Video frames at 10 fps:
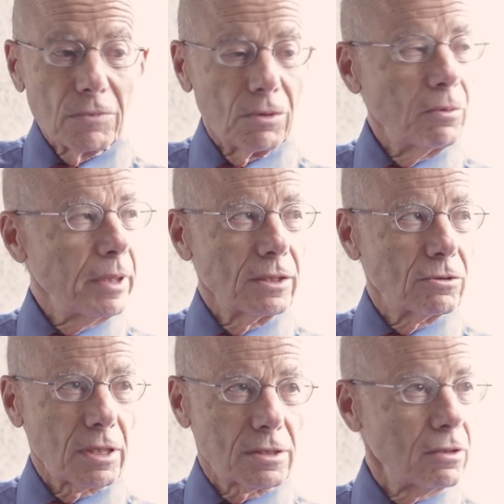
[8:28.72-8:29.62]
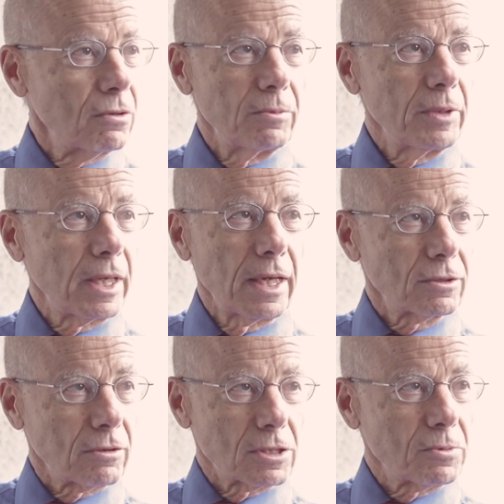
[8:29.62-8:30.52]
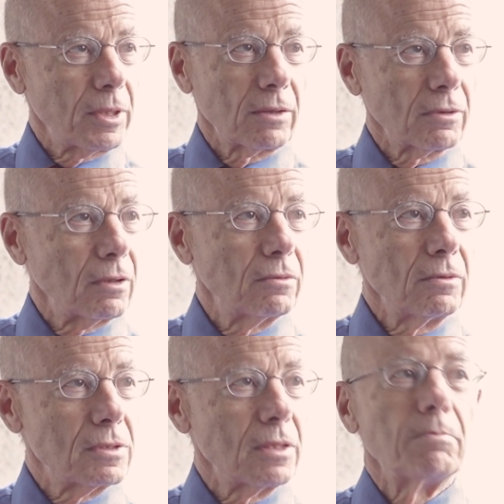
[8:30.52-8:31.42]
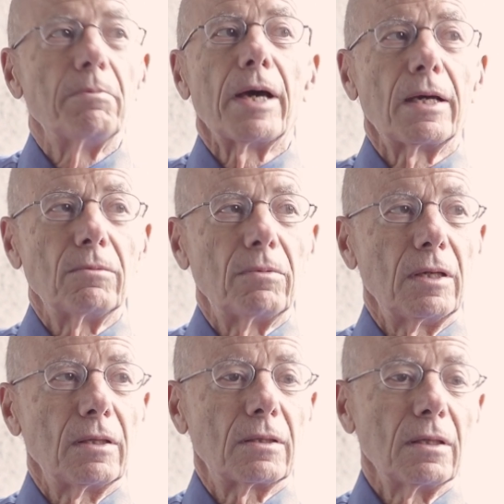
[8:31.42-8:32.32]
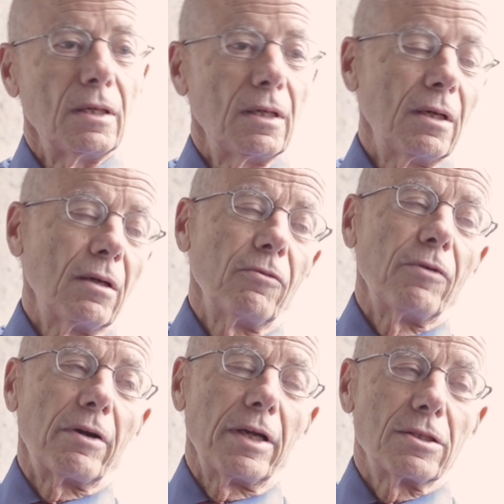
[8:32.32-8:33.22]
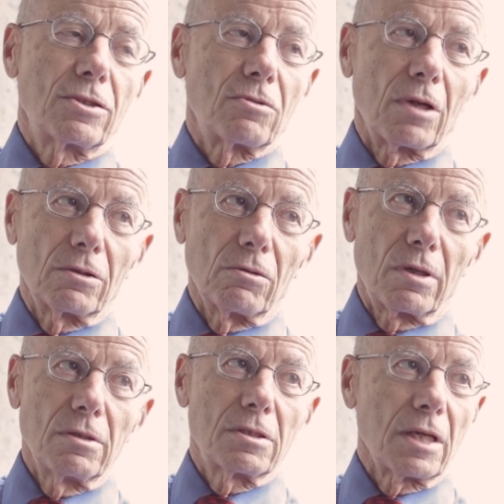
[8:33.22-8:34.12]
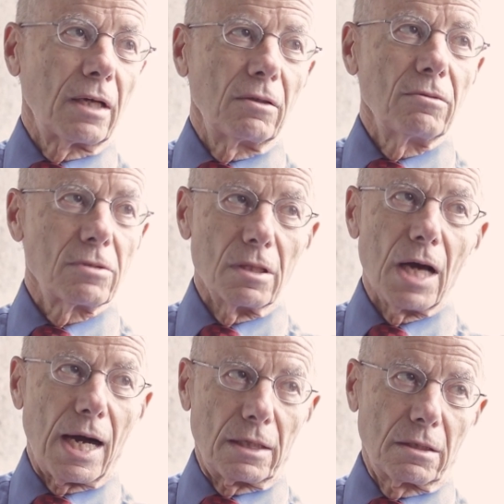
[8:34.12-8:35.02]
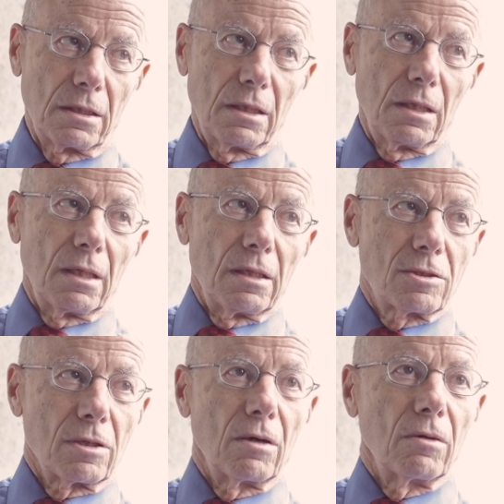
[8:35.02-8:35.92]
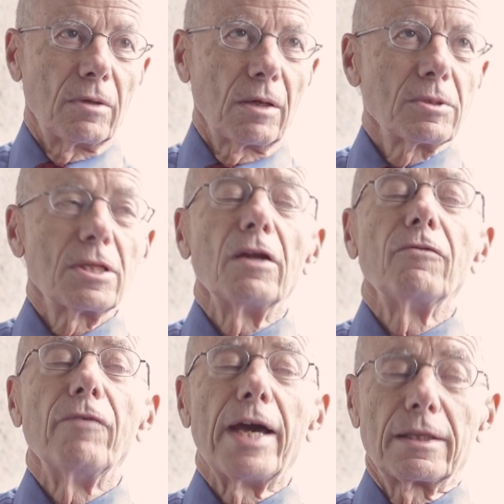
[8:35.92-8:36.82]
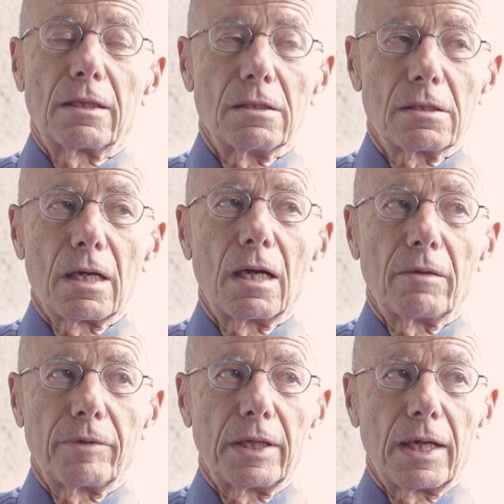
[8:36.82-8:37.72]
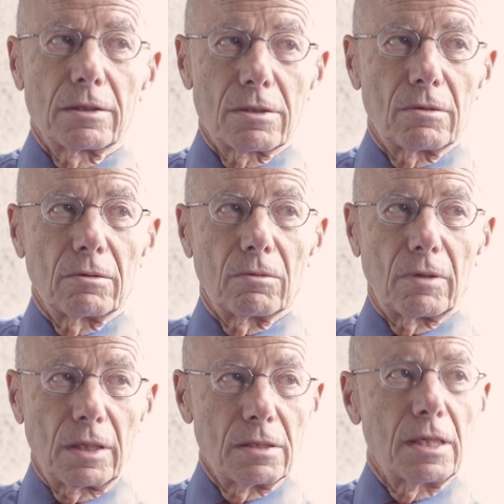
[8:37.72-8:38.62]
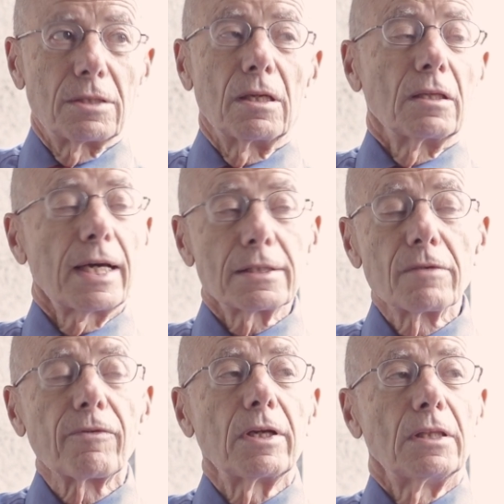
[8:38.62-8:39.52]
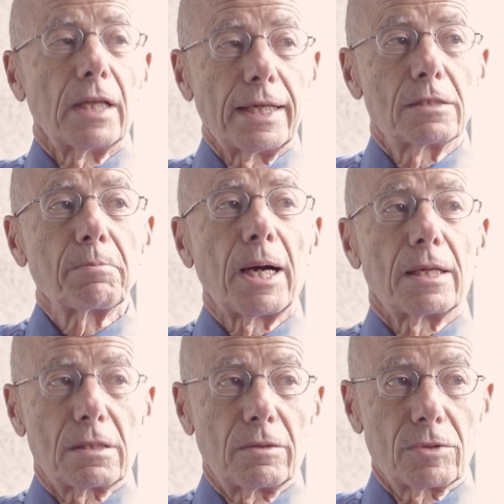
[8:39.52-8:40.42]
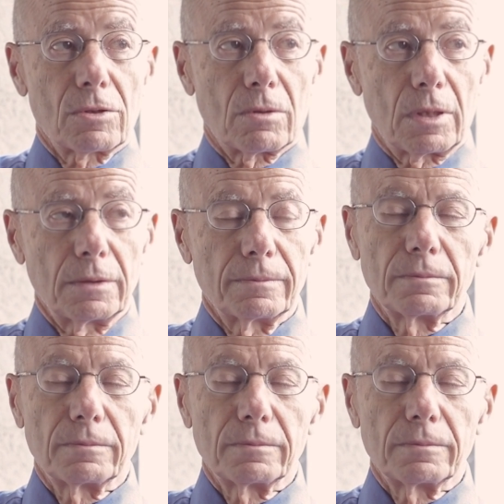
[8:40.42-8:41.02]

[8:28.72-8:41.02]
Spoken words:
who we can trust and whom we can't trust. We don't know who's in bed with various drug lords and who's not. So there was an advantage to having an external organization. And that's a very nice, positive story.